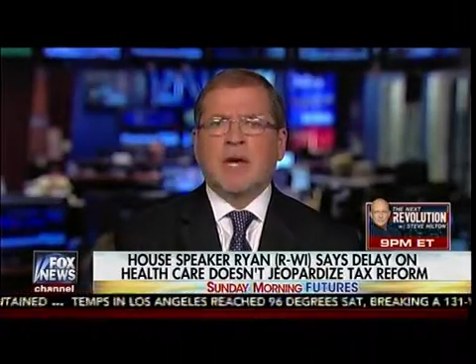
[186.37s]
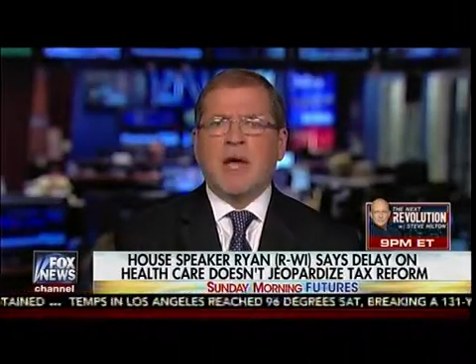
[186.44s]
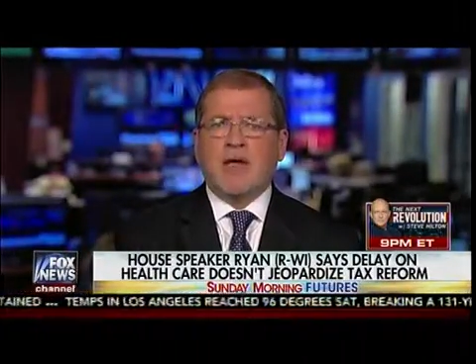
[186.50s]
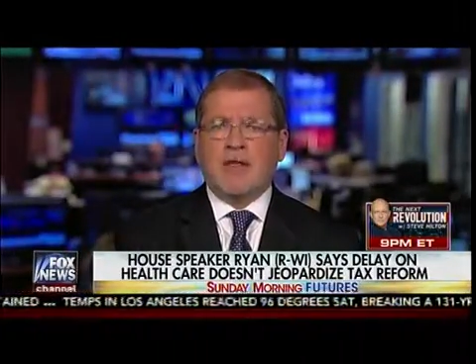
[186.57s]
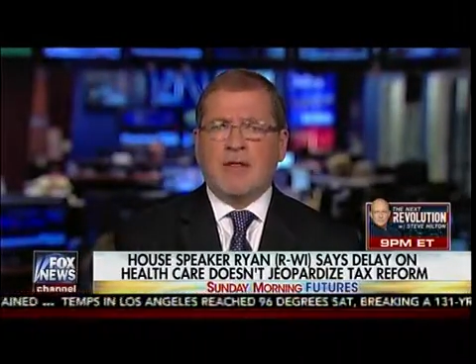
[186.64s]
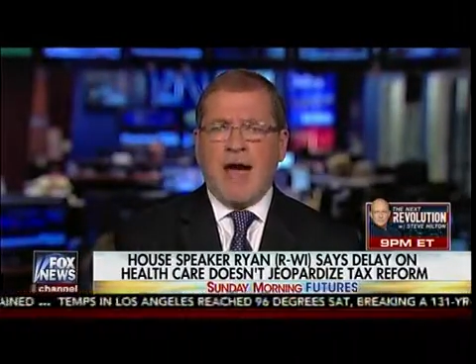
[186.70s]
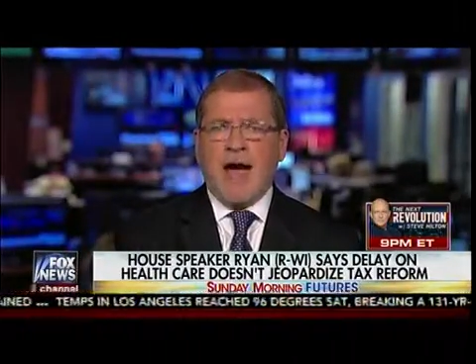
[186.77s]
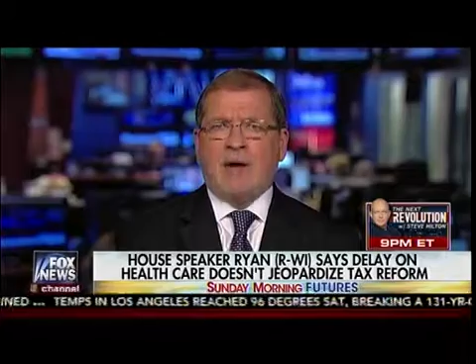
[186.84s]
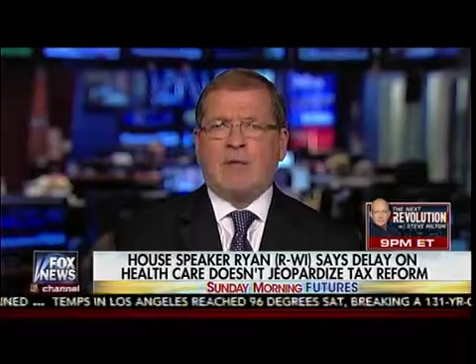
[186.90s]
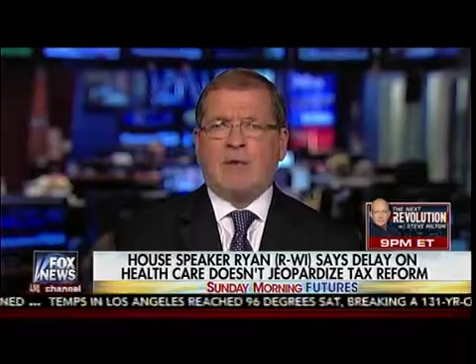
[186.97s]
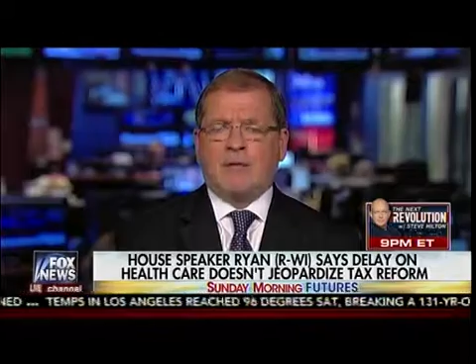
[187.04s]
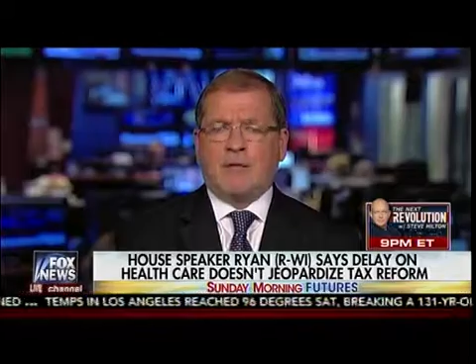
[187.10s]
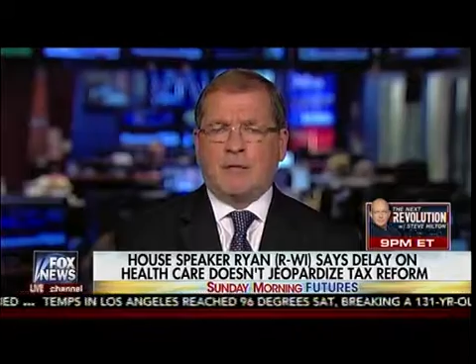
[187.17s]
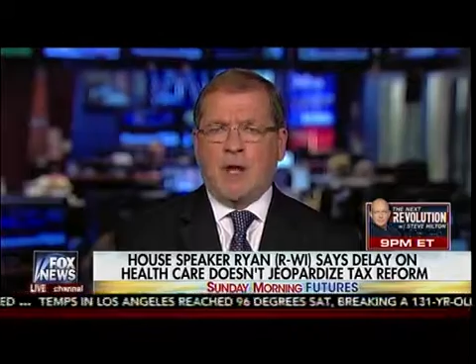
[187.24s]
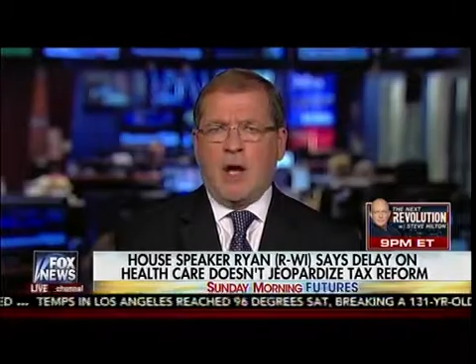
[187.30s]
And that
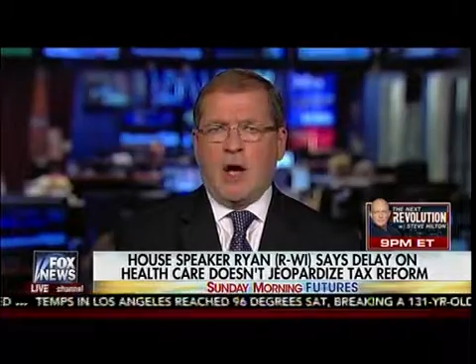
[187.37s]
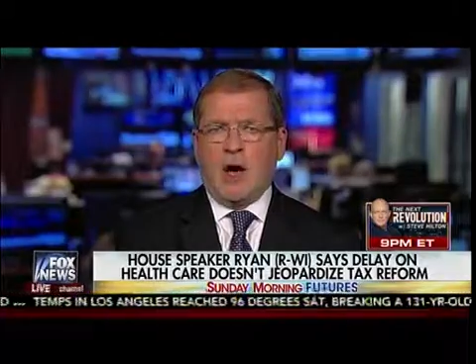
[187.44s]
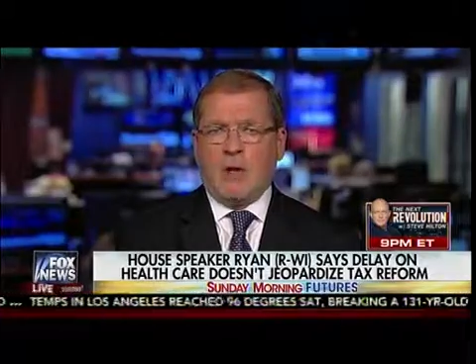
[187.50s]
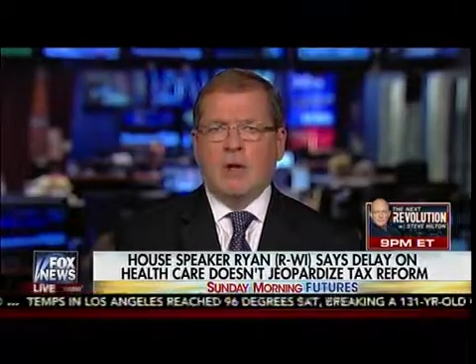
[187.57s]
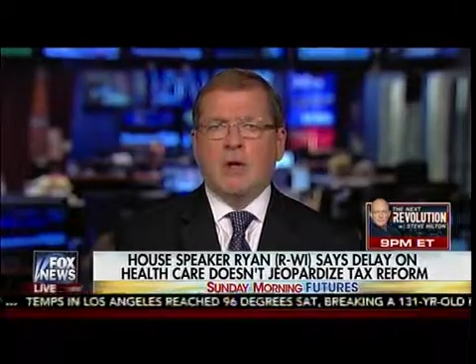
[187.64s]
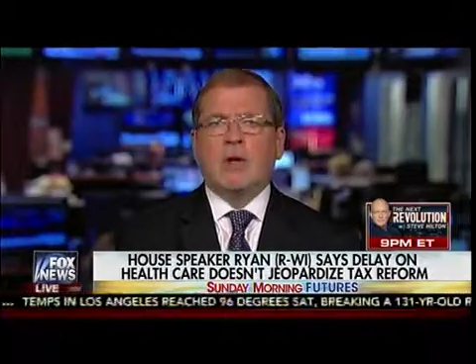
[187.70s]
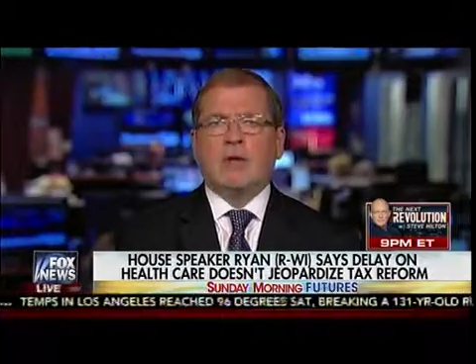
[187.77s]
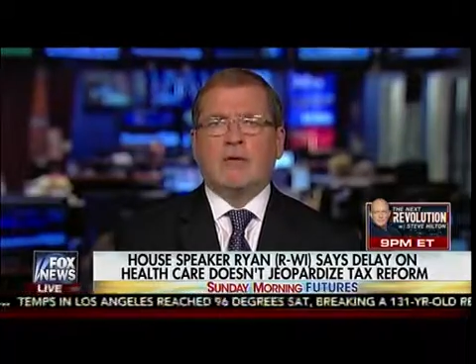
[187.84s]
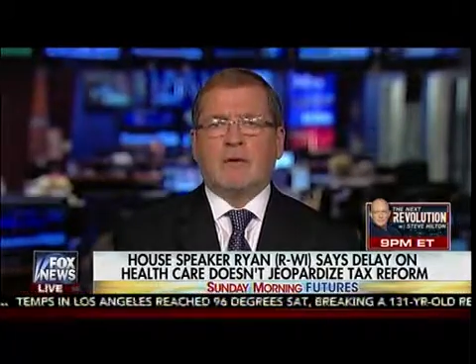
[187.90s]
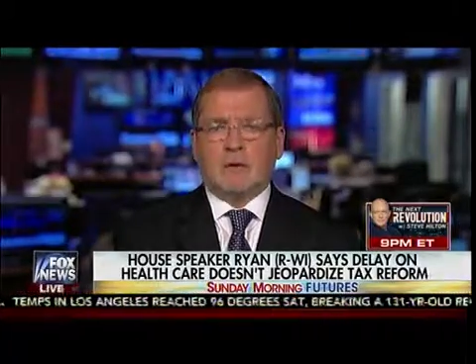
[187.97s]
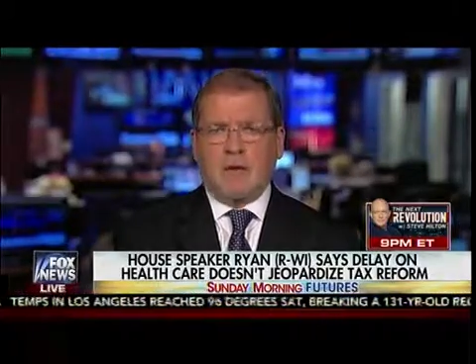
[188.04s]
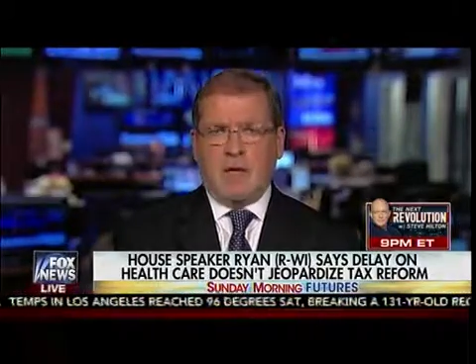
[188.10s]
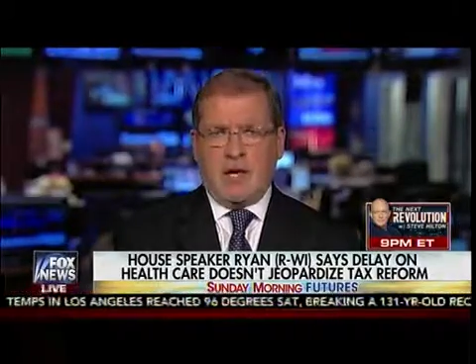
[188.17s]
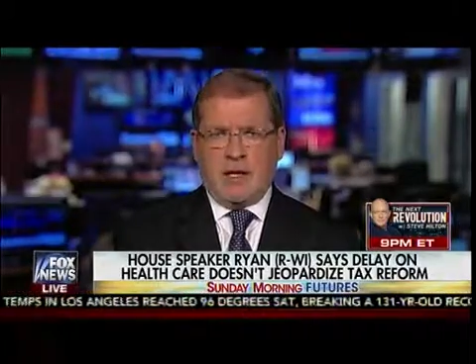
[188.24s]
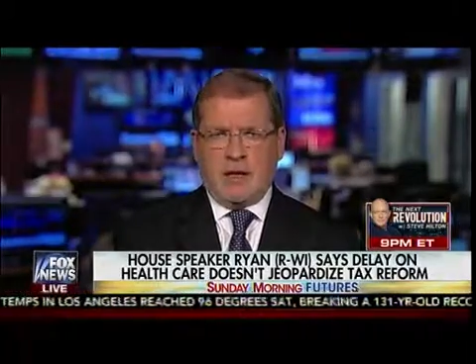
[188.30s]
will flow
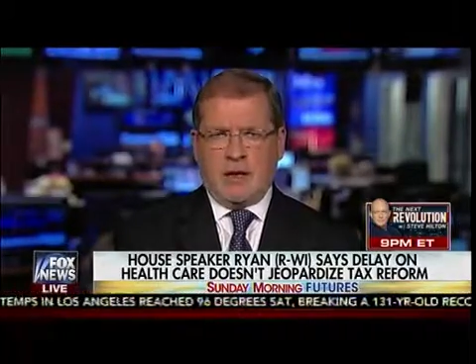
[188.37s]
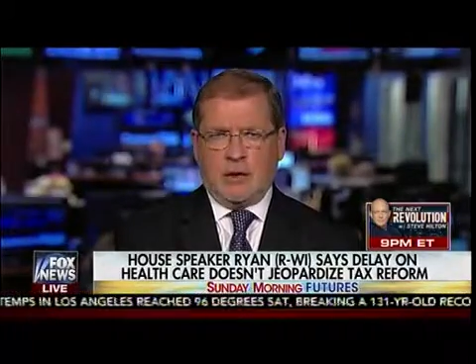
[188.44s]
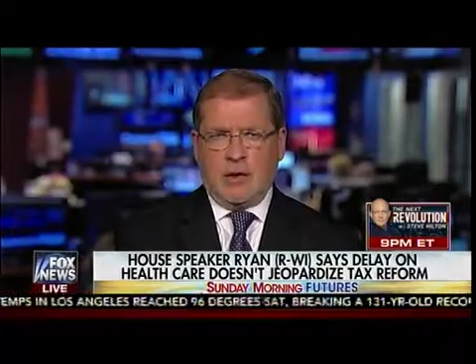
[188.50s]
from taking the